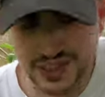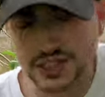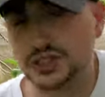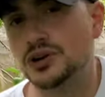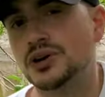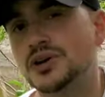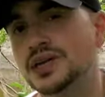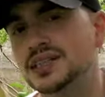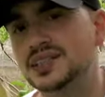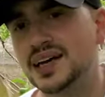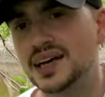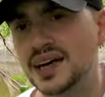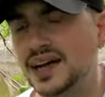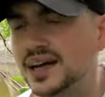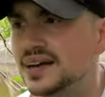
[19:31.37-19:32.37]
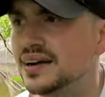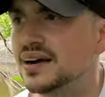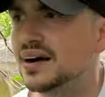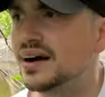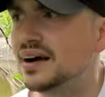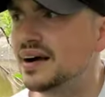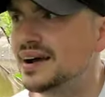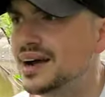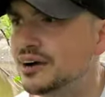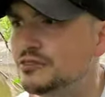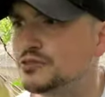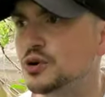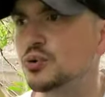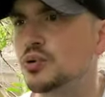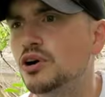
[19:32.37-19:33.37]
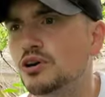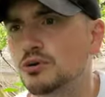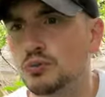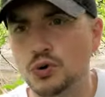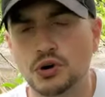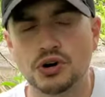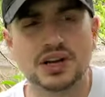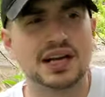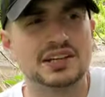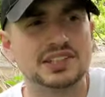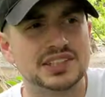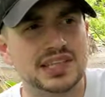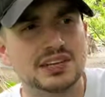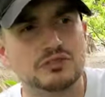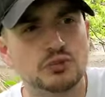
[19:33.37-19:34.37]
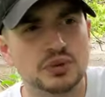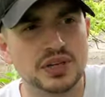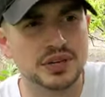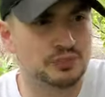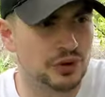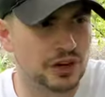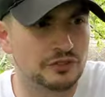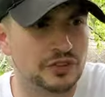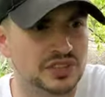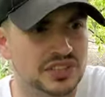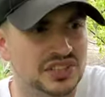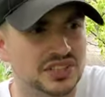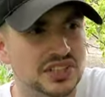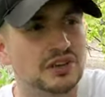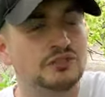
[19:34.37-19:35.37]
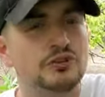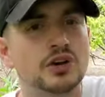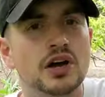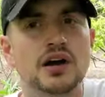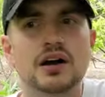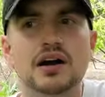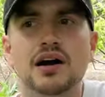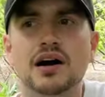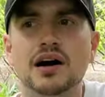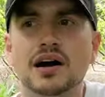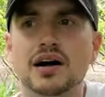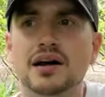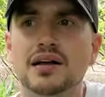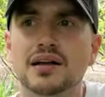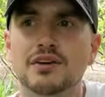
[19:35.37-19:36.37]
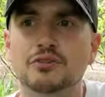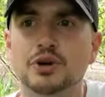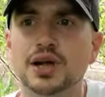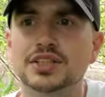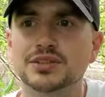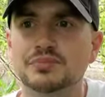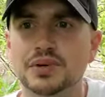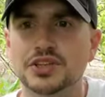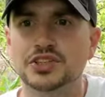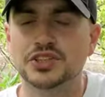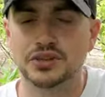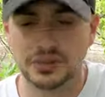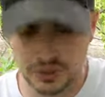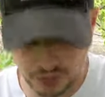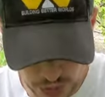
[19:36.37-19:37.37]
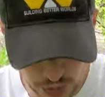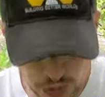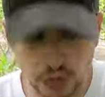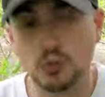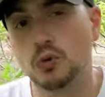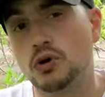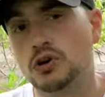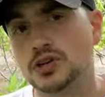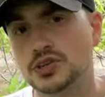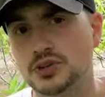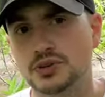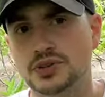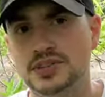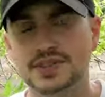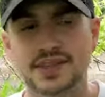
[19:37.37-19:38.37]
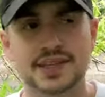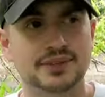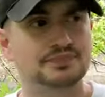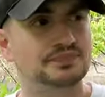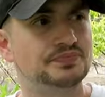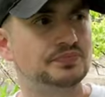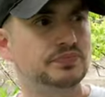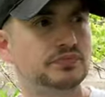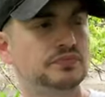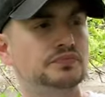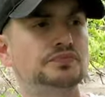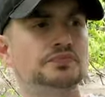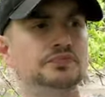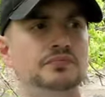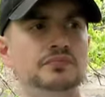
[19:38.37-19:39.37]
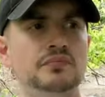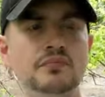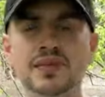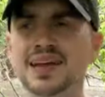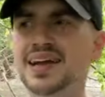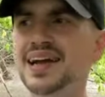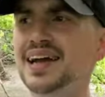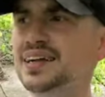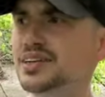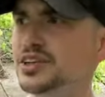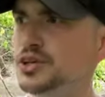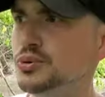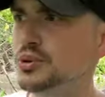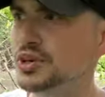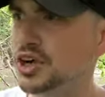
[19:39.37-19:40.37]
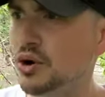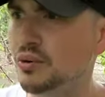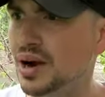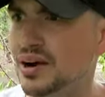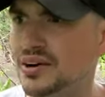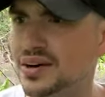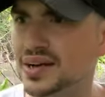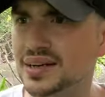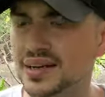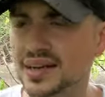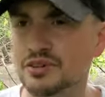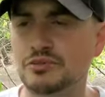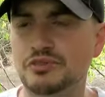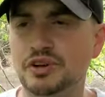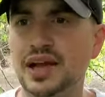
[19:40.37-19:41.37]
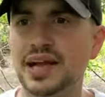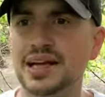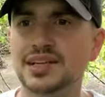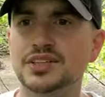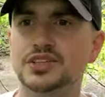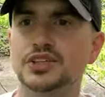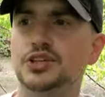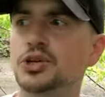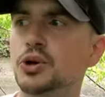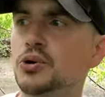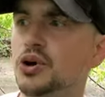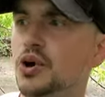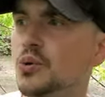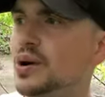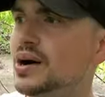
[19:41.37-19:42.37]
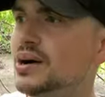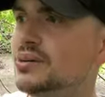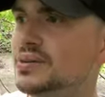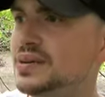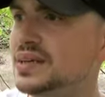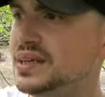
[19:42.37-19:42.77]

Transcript: During the day, after our workouts and after we eat breakfast and stuff, I forgot to mention, we would work during the day. And you would go out in vans, and you'd go out